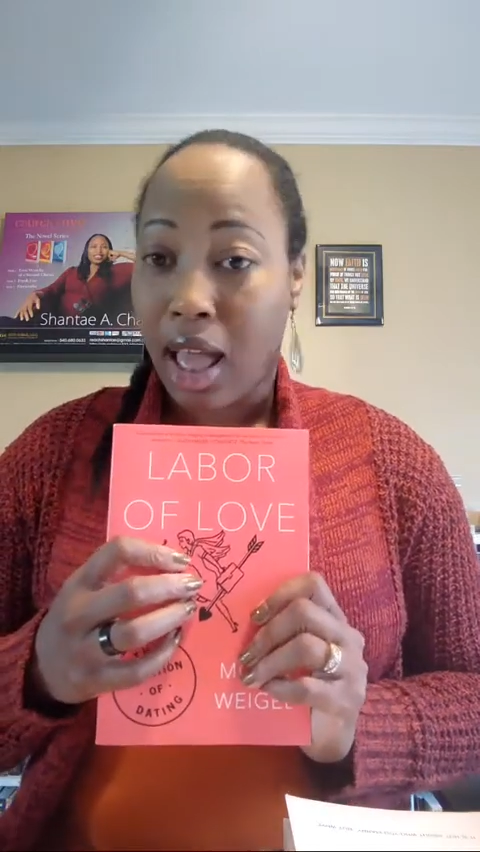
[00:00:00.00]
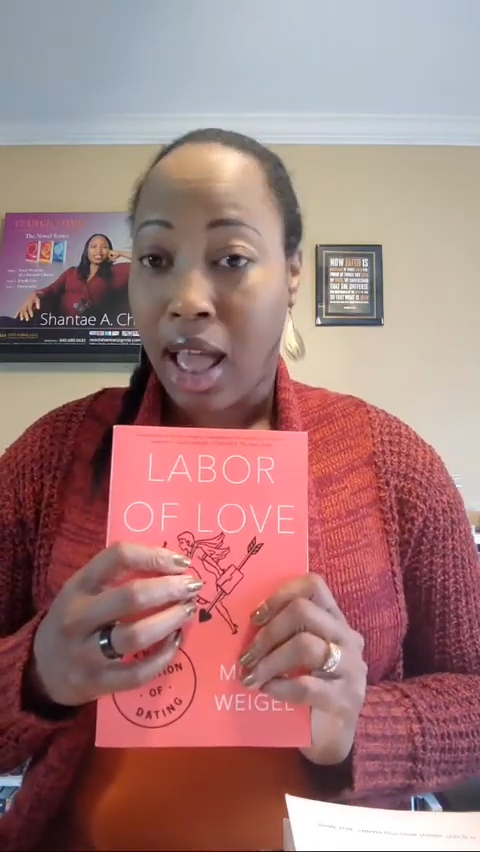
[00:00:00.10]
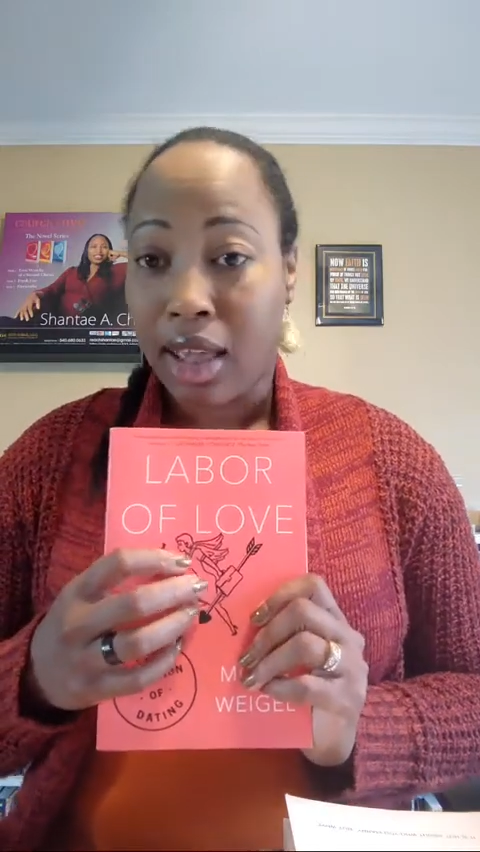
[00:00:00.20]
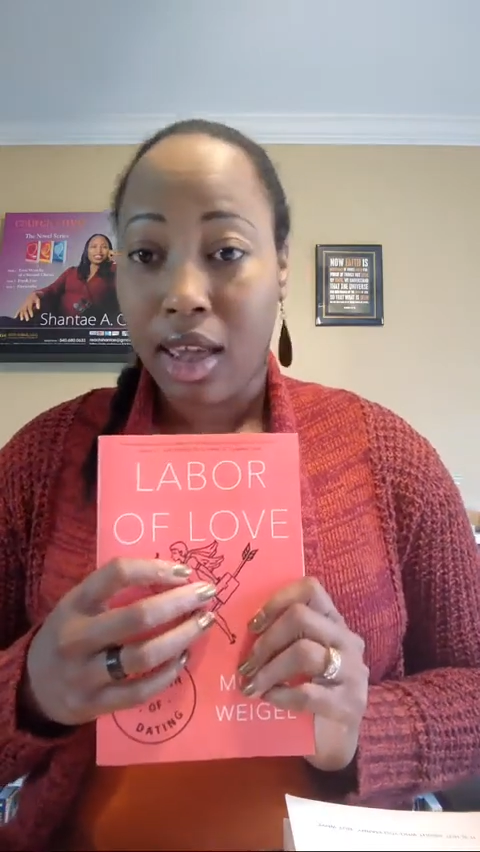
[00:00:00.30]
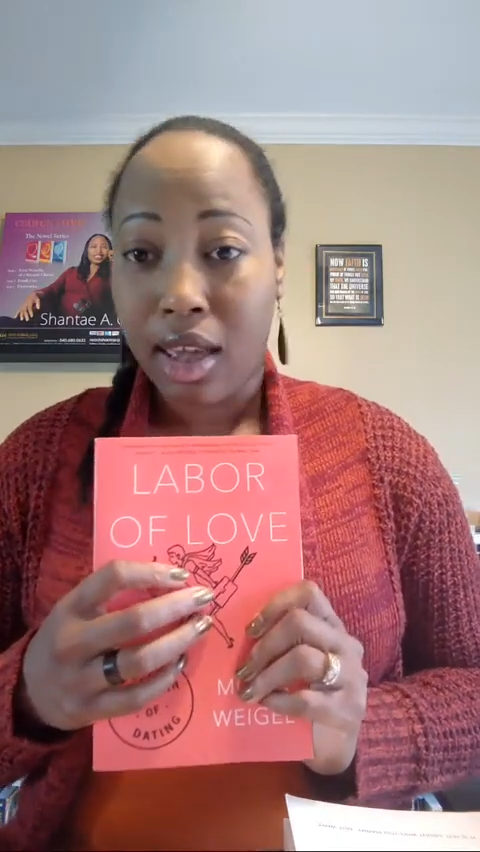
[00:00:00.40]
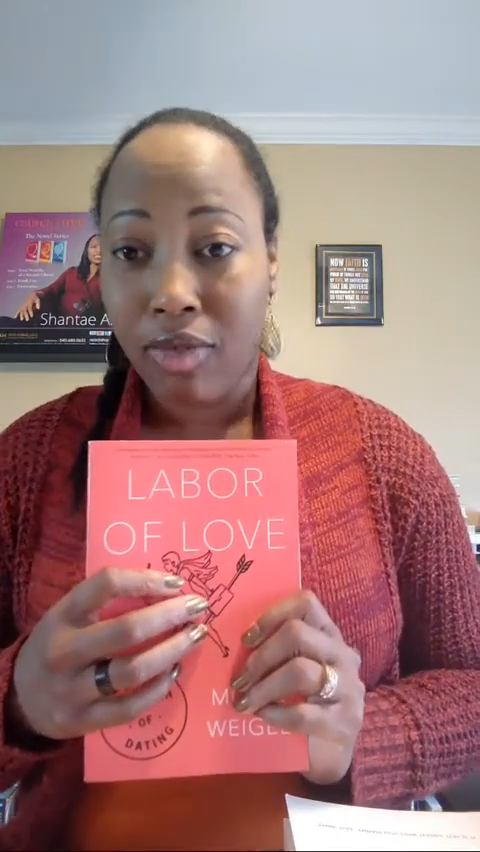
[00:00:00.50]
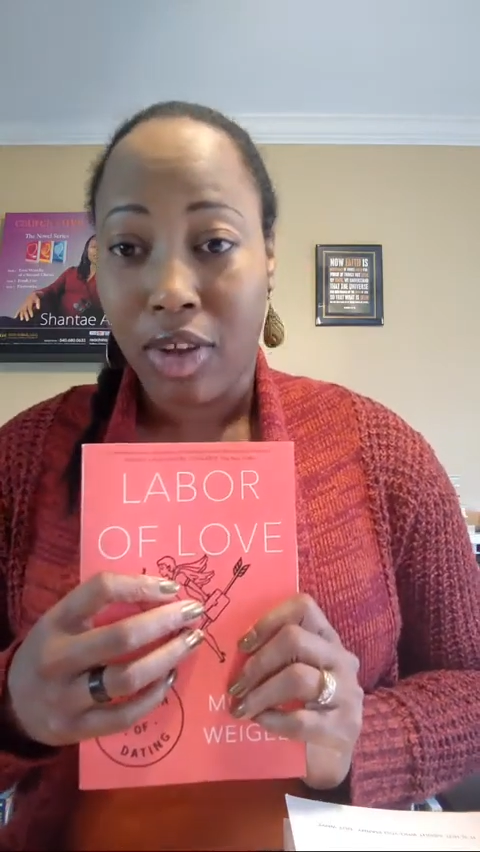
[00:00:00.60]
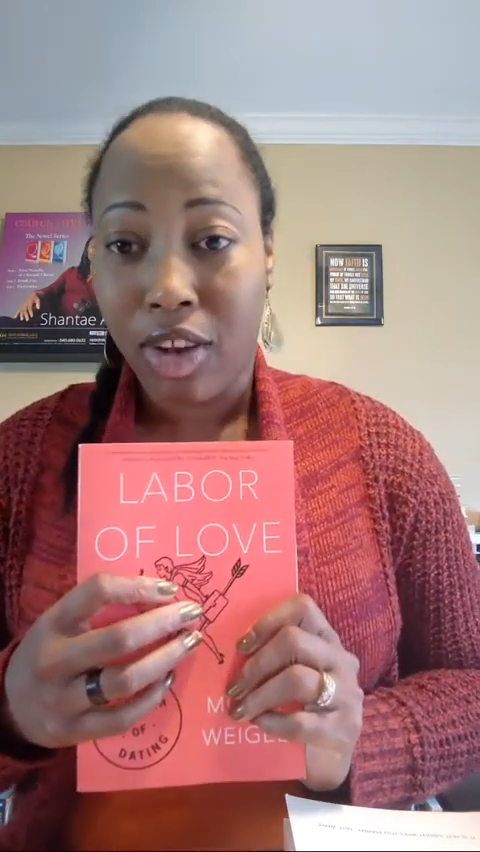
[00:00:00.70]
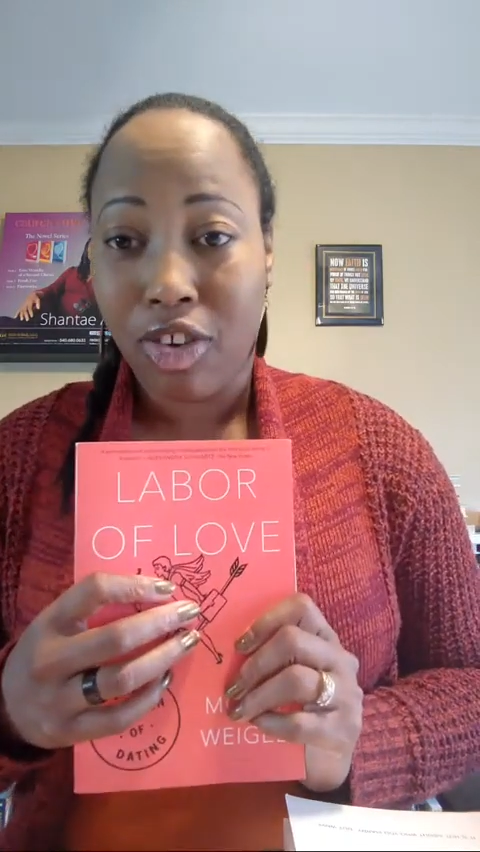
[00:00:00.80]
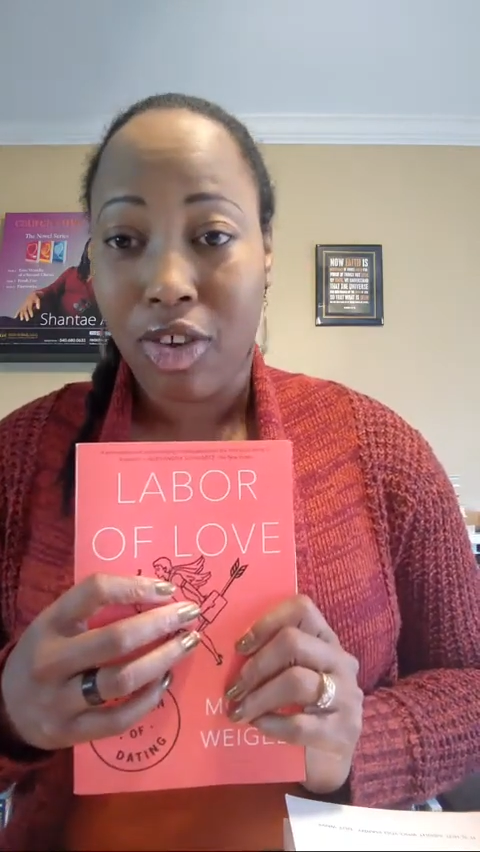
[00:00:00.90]
I can't
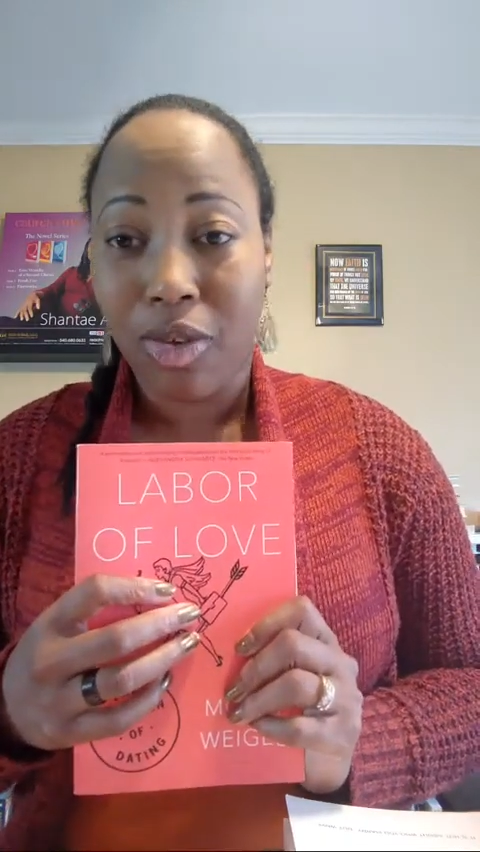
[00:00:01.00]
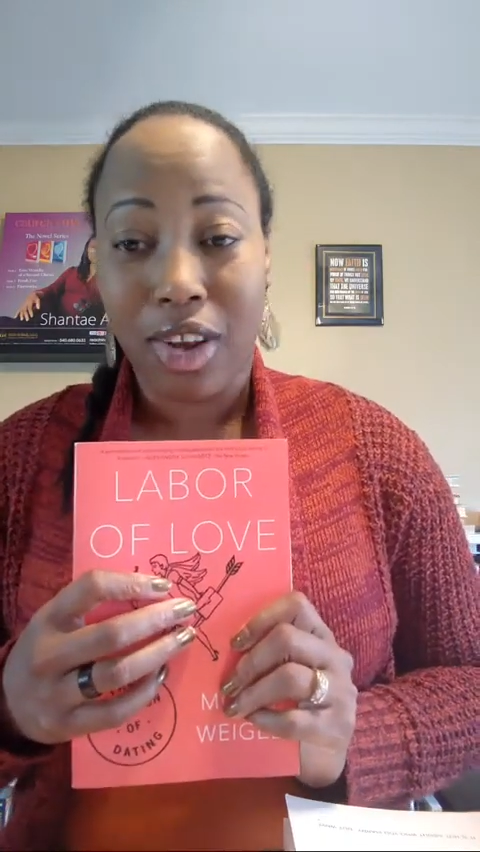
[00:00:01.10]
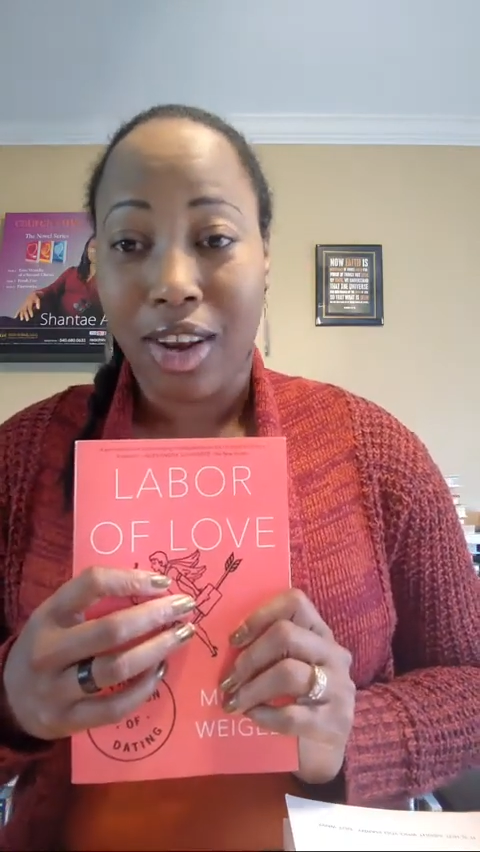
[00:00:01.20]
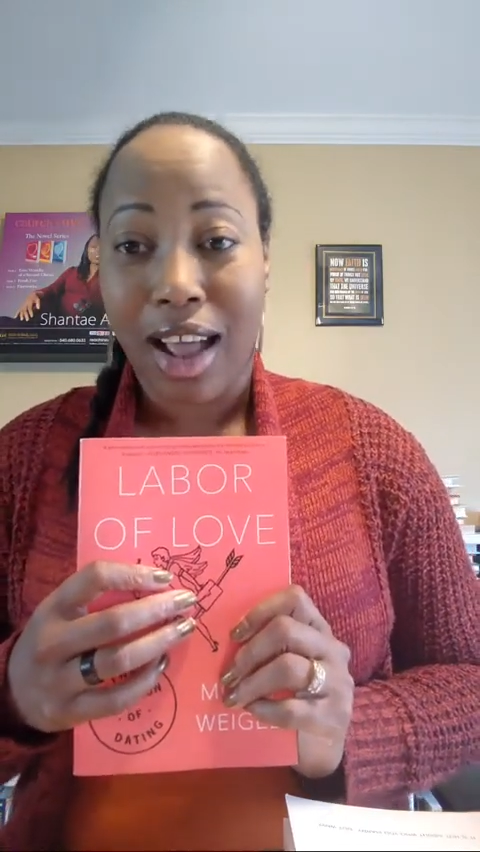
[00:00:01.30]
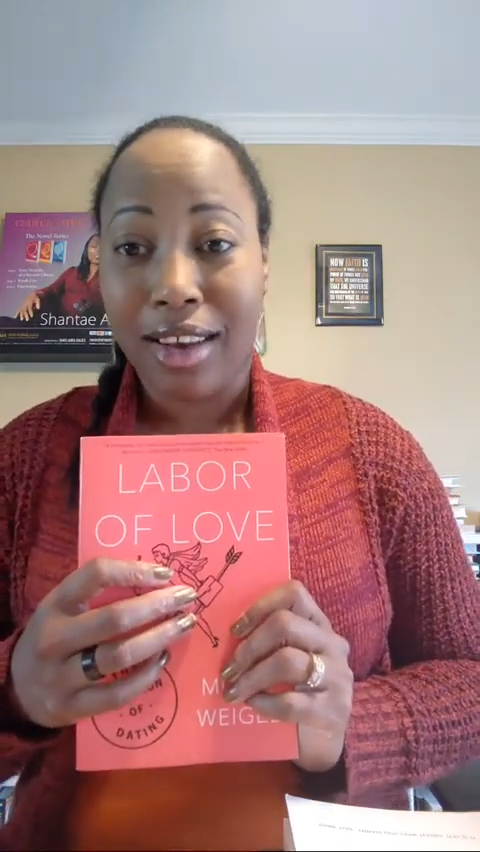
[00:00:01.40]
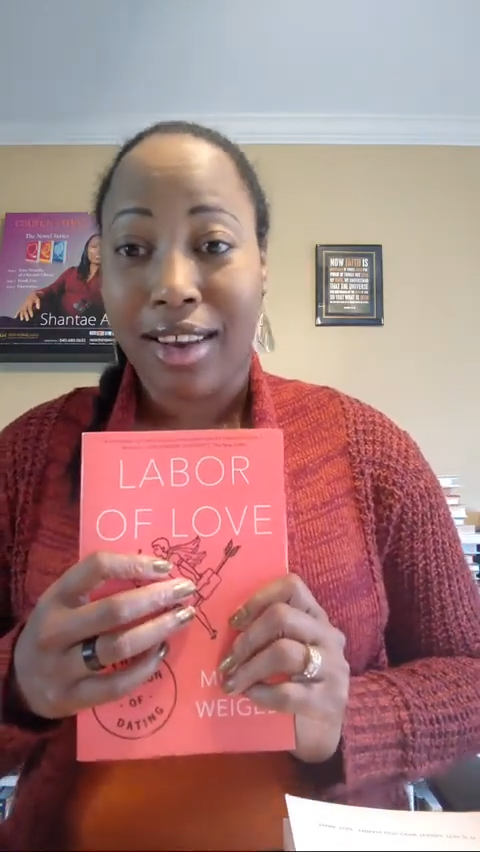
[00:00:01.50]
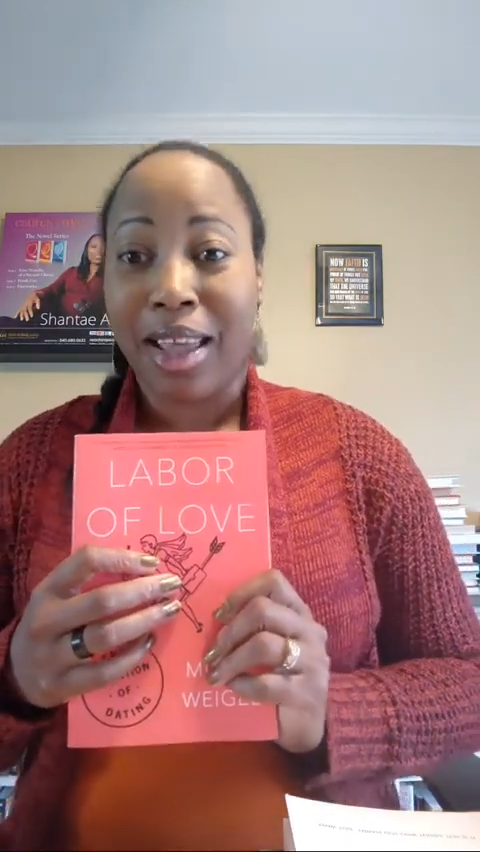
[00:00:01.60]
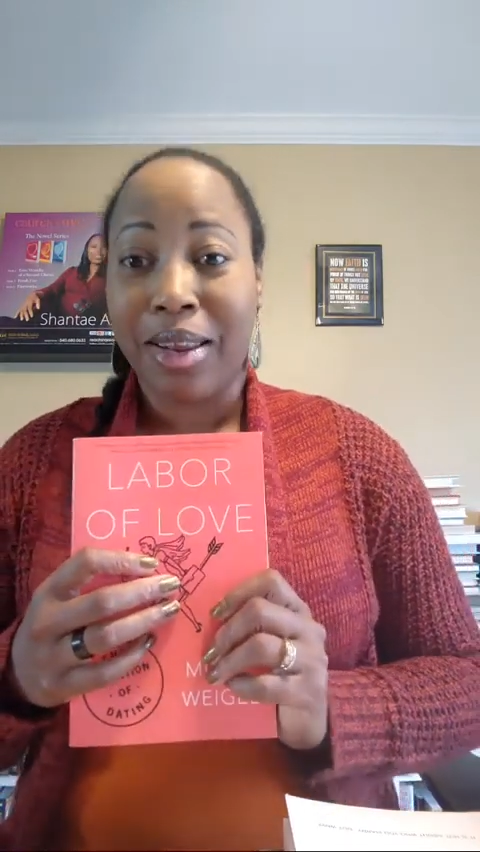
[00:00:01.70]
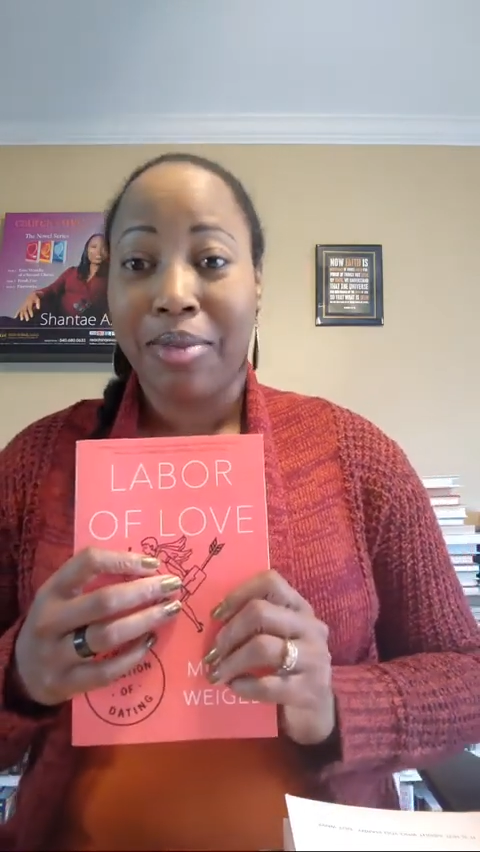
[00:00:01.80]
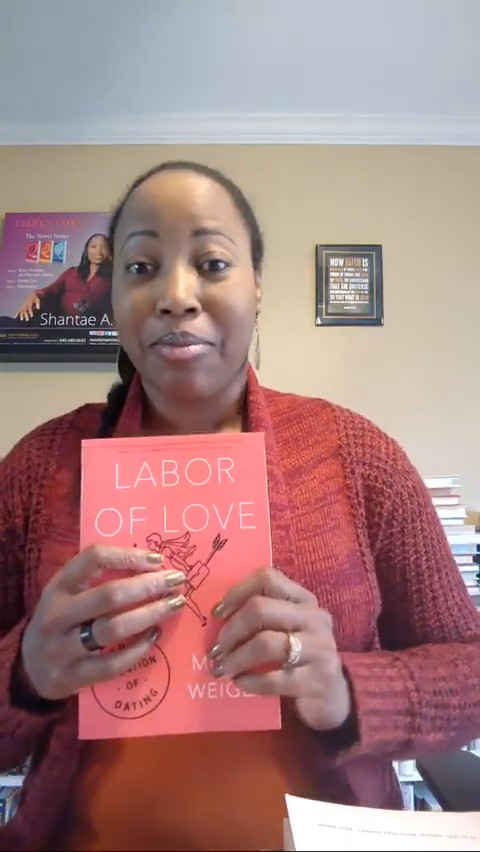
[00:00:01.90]
convince you to not
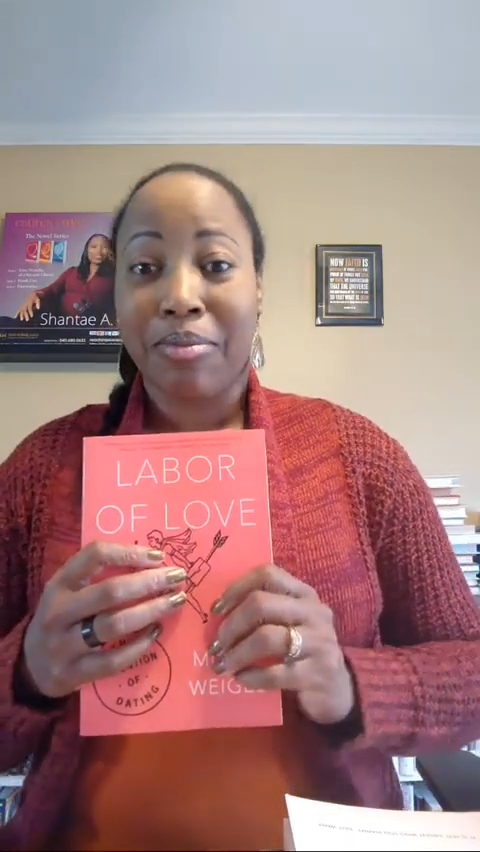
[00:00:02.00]
date.